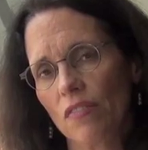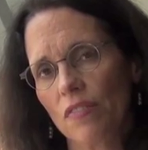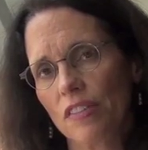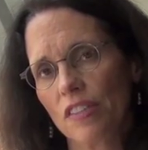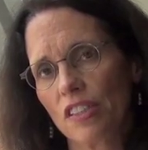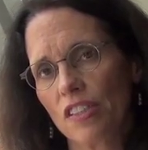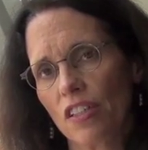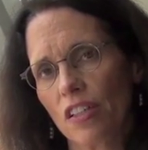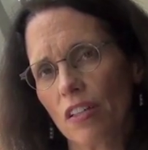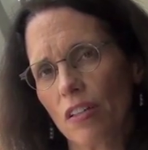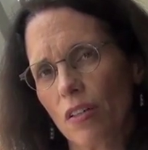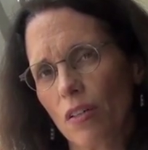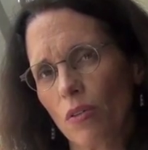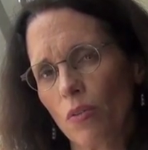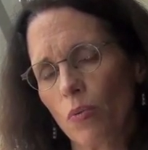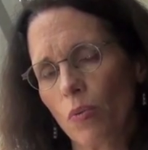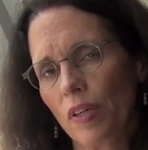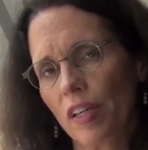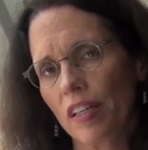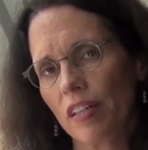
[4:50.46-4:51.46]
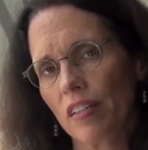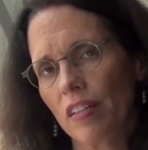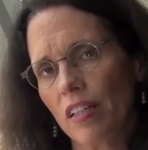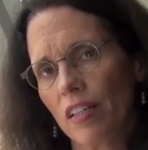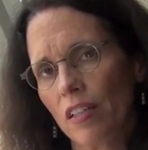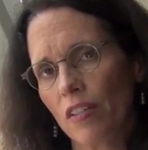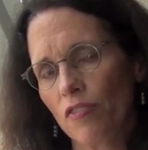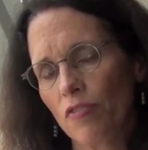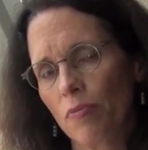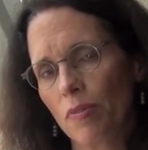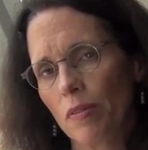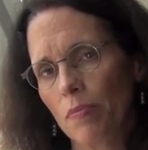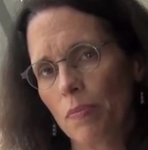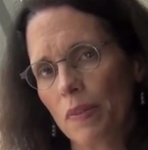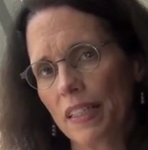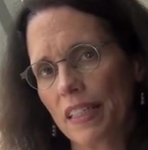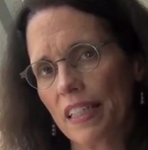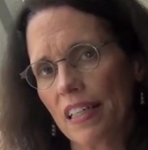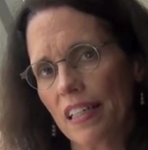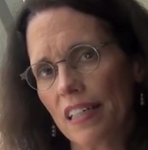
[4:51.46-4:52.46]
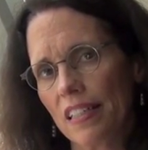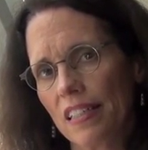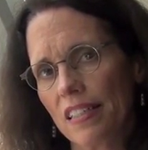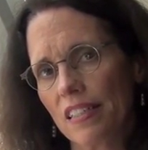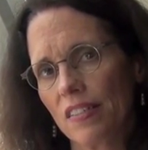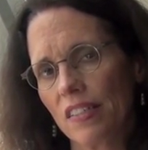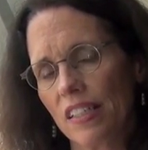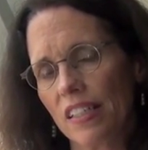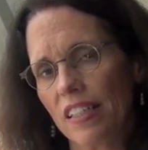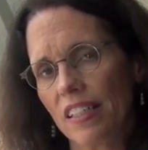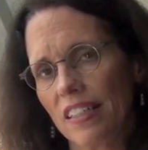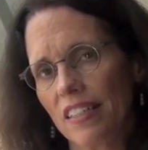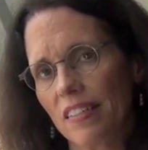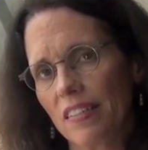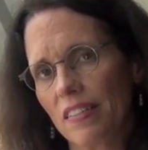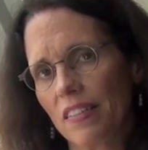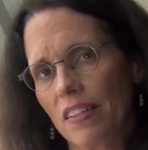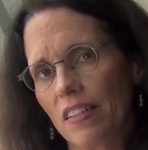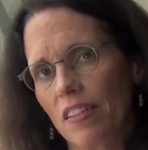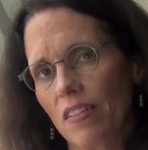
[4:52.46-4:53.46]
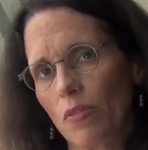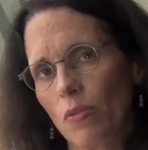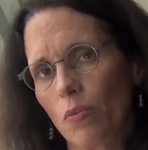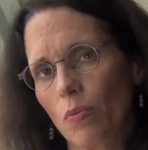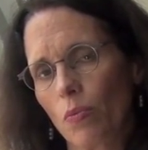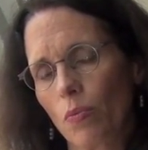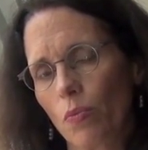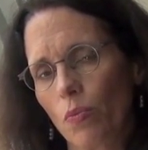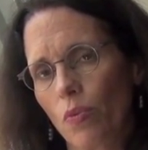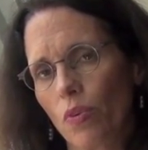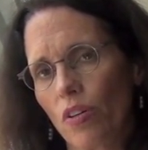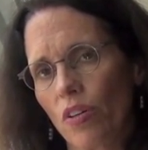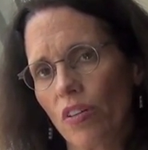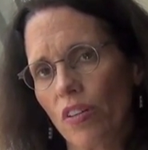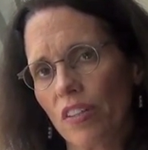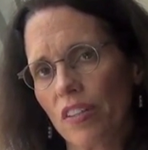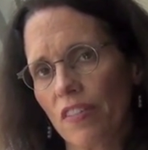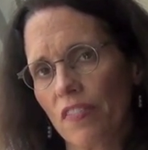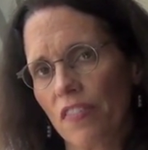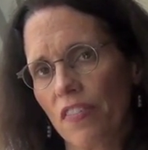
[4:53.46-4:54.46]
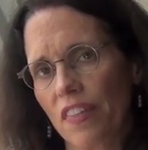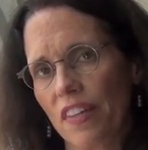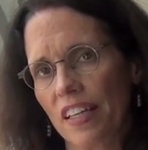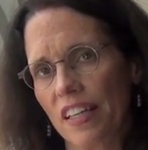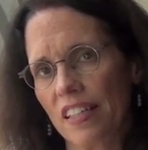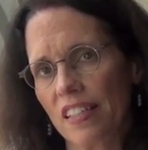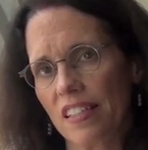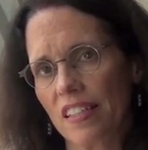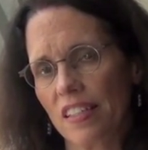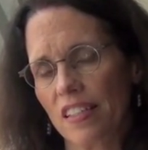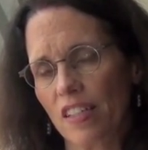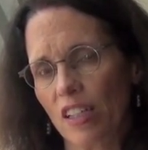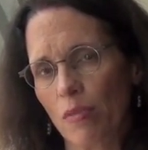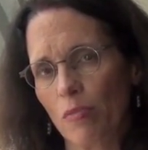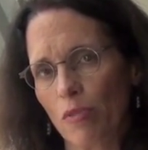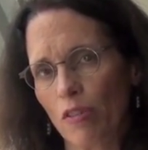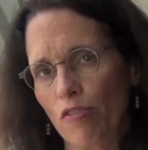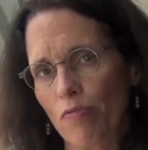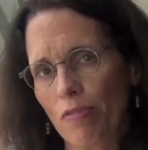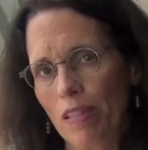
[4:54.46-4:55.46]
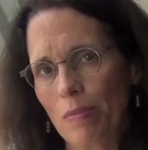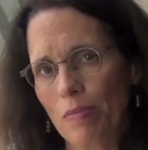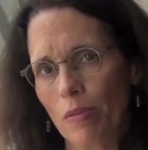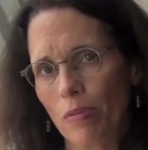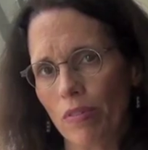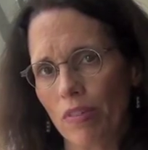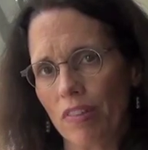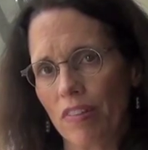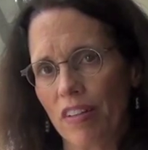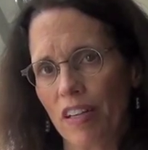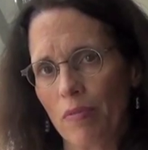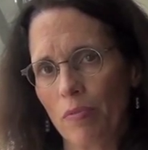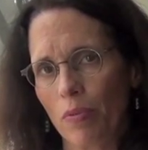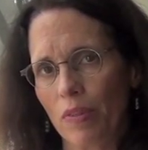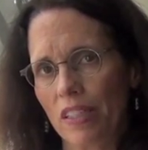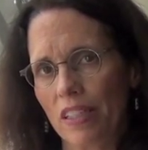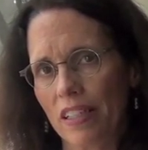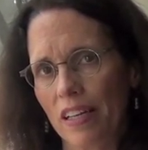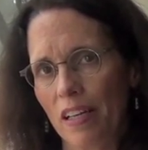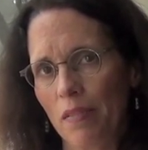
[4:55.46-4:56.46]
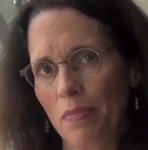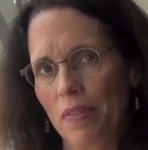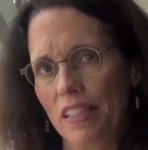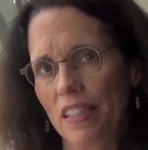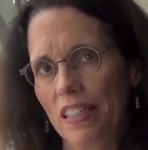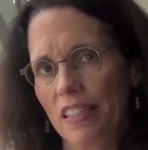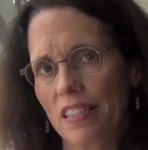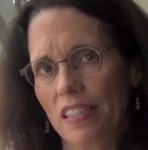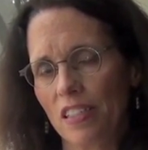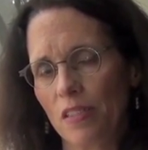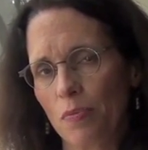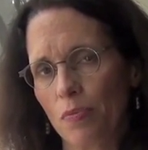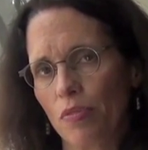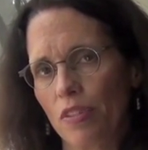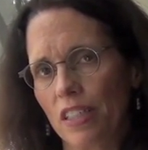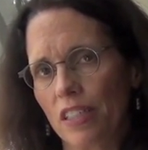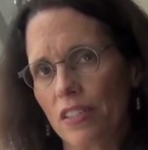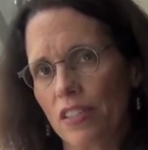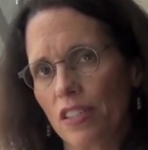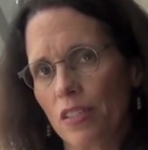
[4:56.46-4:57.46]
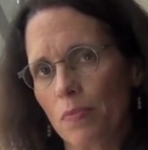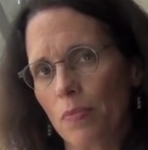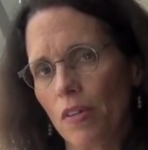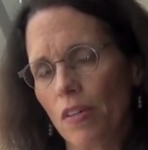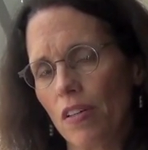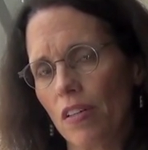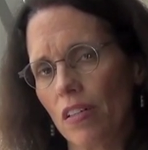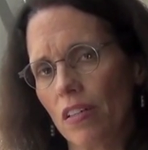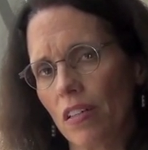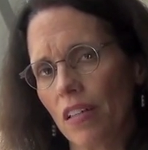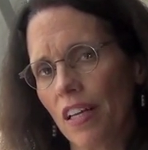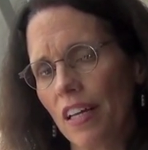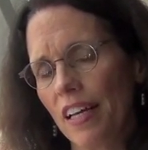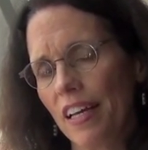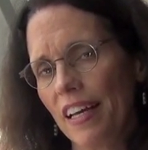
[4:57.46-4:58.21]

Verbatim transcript: of us are aware of, but because in a the world of things, the number of people with type 1 diabetes is pretty small.